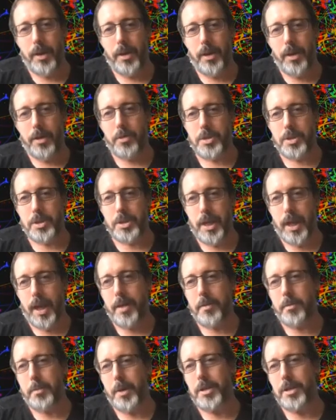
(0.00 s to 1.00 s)
which is a
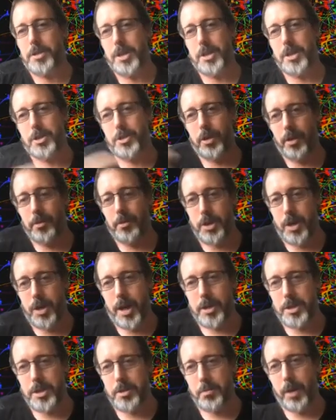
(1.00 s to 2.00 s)
game about gestural
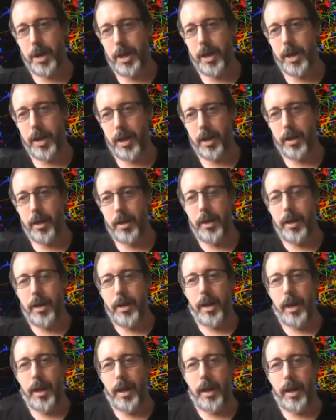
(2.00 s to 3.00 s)
abstraction painting.
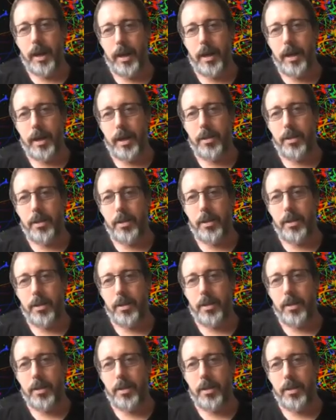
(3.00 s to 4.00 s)
And
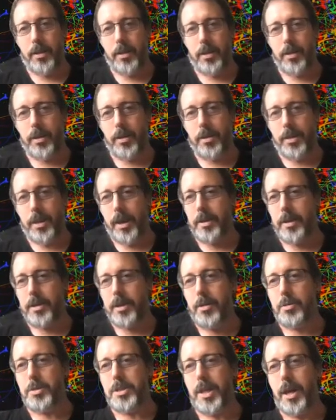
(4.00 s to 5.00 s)
the idea was
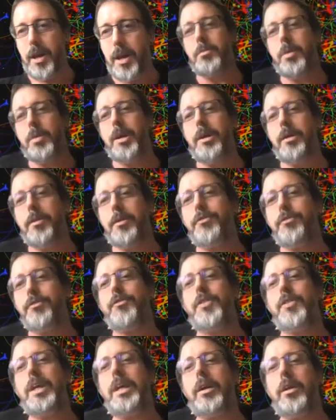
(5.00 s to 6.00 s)
that I wanted somebody
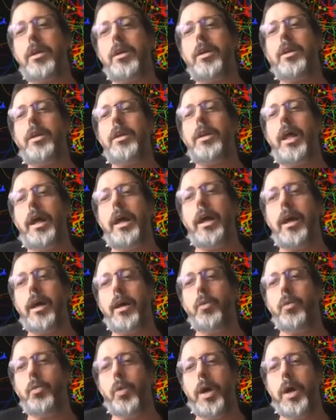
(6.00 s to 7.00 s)
to feel
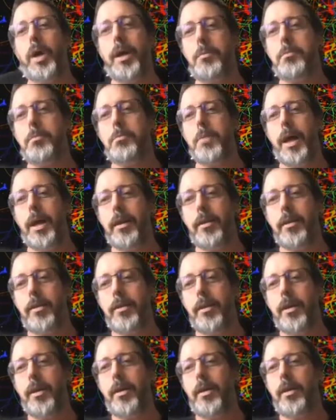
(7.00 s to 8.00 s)
like what it meant
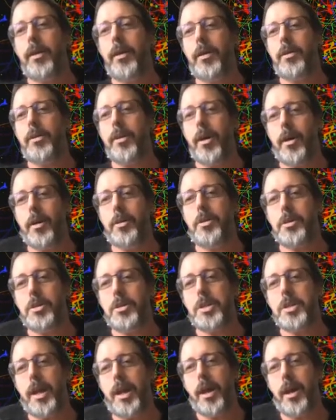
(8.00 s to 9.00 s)
to
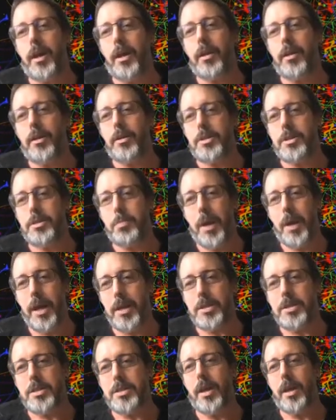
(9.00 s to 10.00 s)
understand
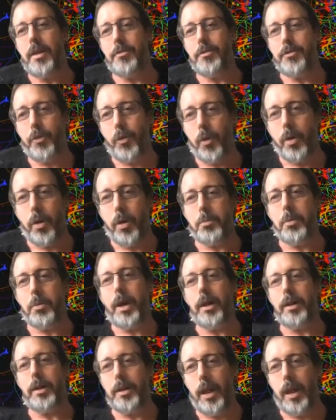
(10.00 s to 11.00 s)
space and form
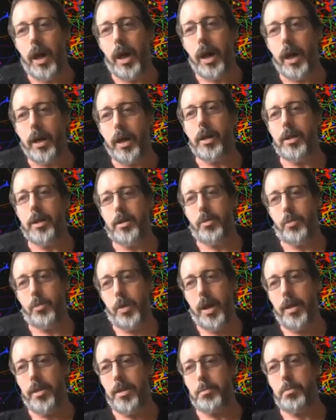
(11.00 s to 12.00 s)
and line in the
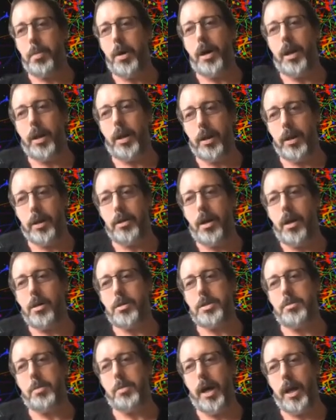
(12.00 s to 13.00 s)
way that Pollock talks
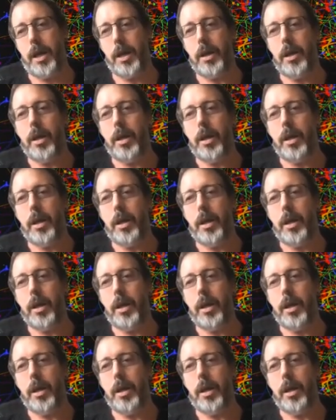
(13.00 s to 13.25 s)
about it.